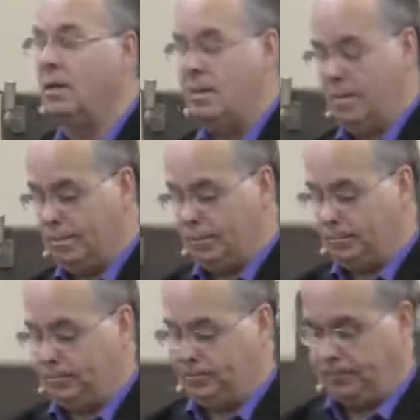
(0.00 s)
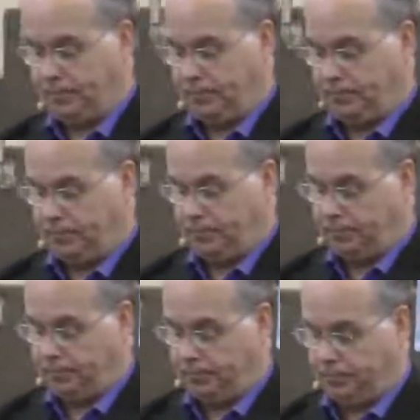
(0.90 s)

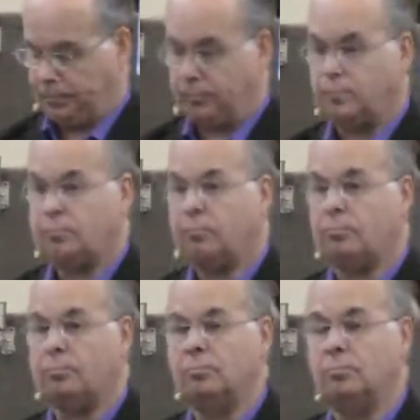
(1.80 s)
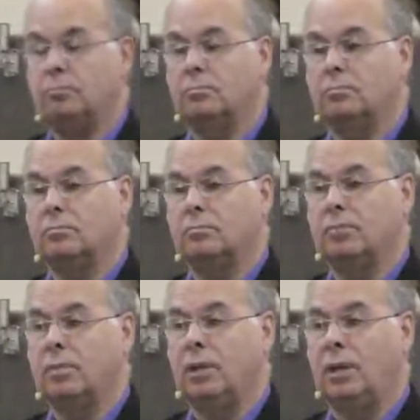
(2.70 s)

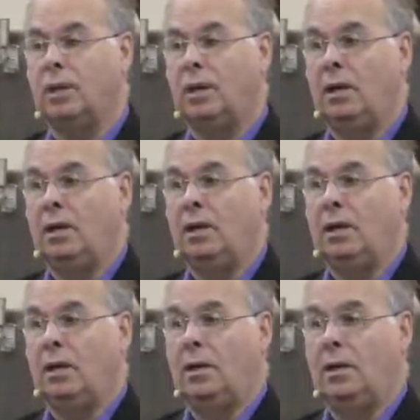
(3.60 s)
[no speech]